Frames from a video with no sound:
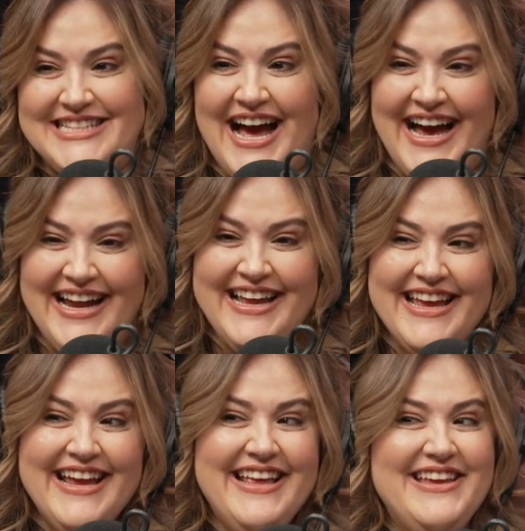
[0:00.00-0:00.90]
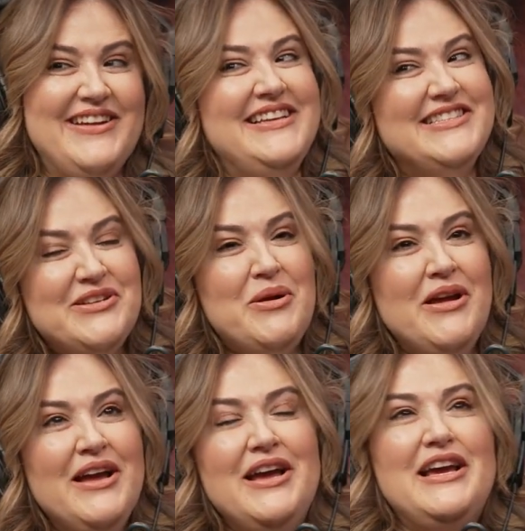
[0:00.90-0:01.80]
it's not, he's a little,
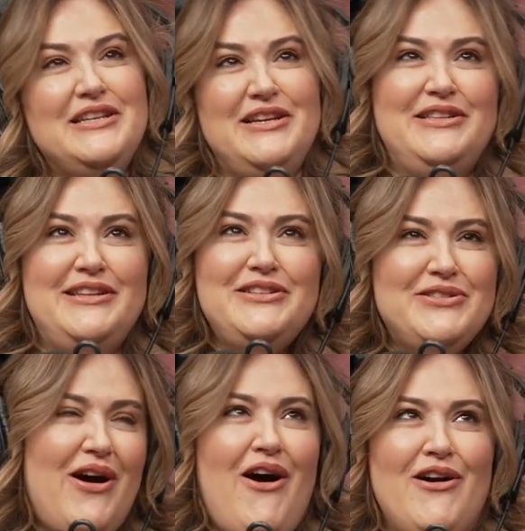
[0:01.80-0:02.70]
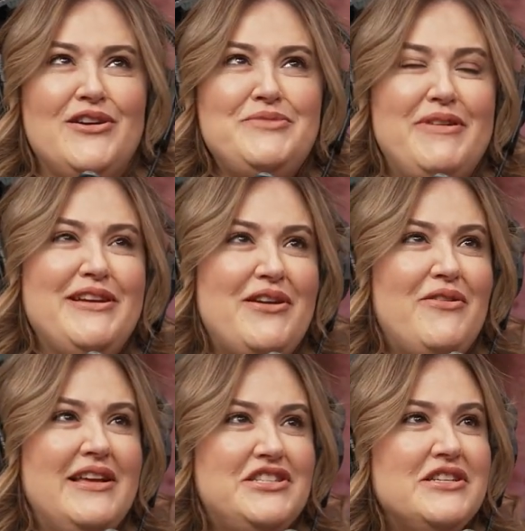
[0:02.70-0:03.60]
it's harsh, but
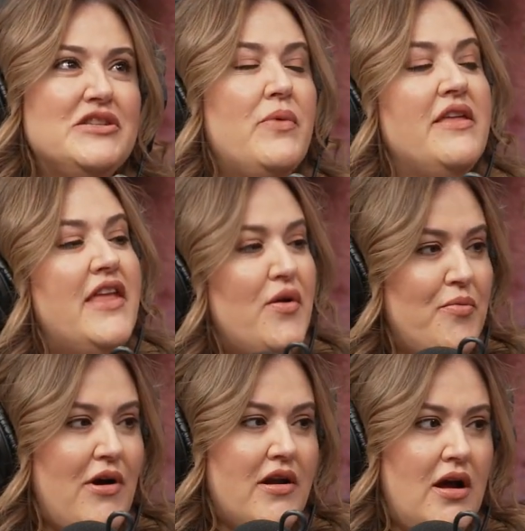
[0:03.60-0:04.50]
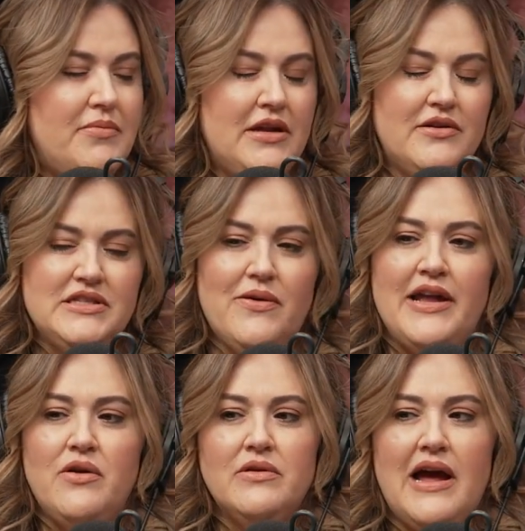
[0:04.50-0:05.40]
it's just the way they were brought up. So I
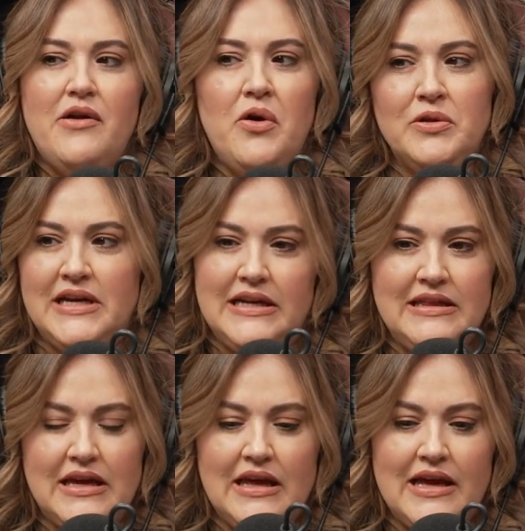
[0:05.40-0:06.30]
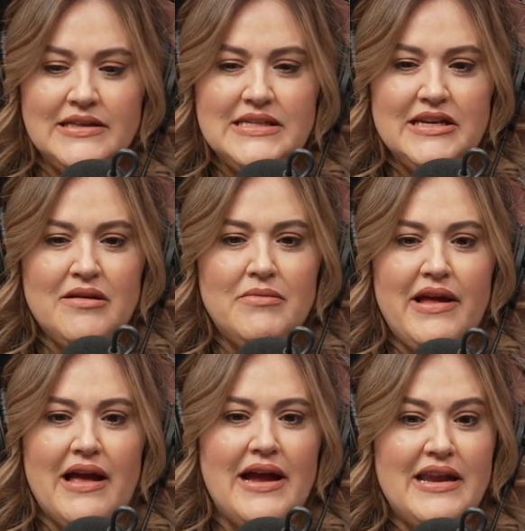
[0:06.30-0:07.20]
don't hold anything against him.
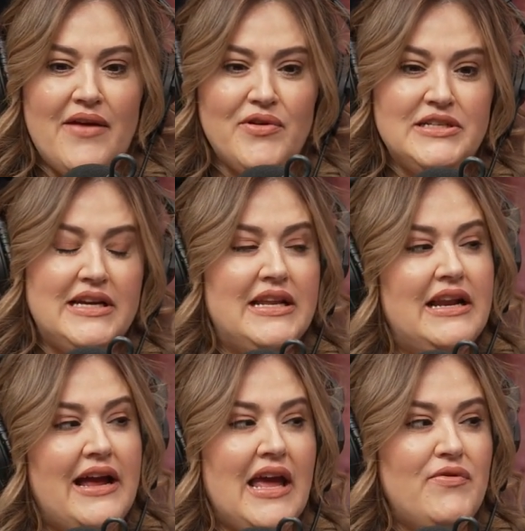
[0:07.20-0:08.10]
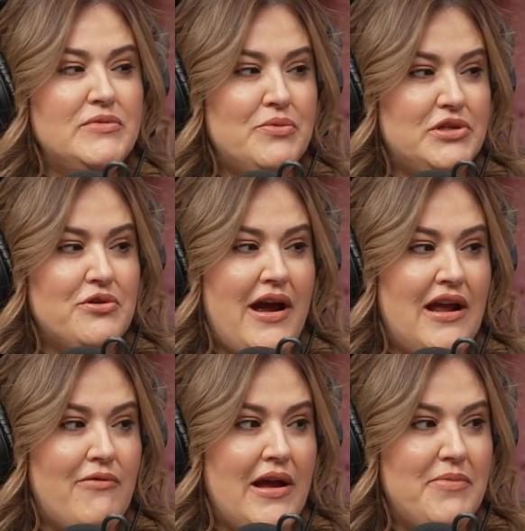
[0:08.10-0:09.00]
Like I never did, and I gave him so much
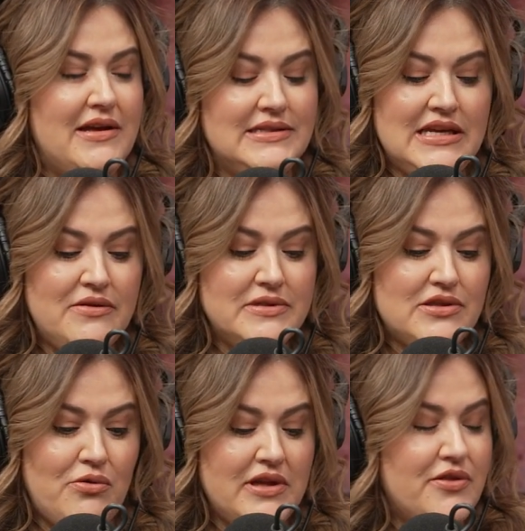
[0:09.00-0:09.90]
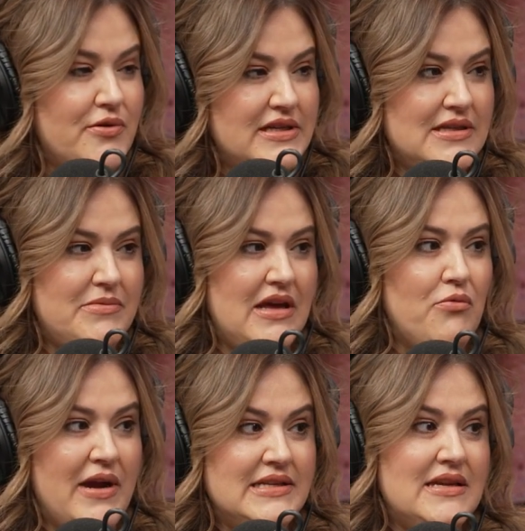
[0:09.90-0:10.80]
credit, right? Because he was only 30 something,
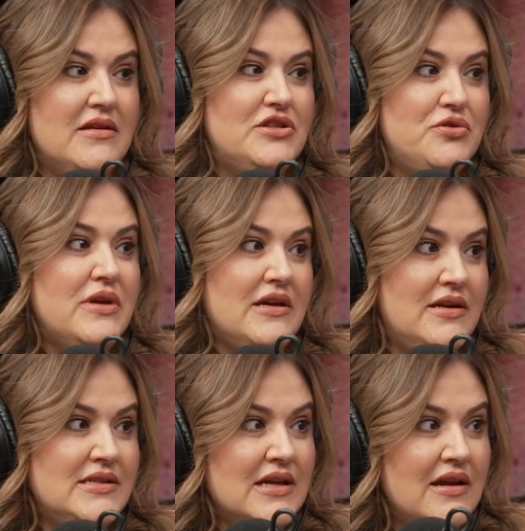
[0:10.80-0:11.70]
raising two kids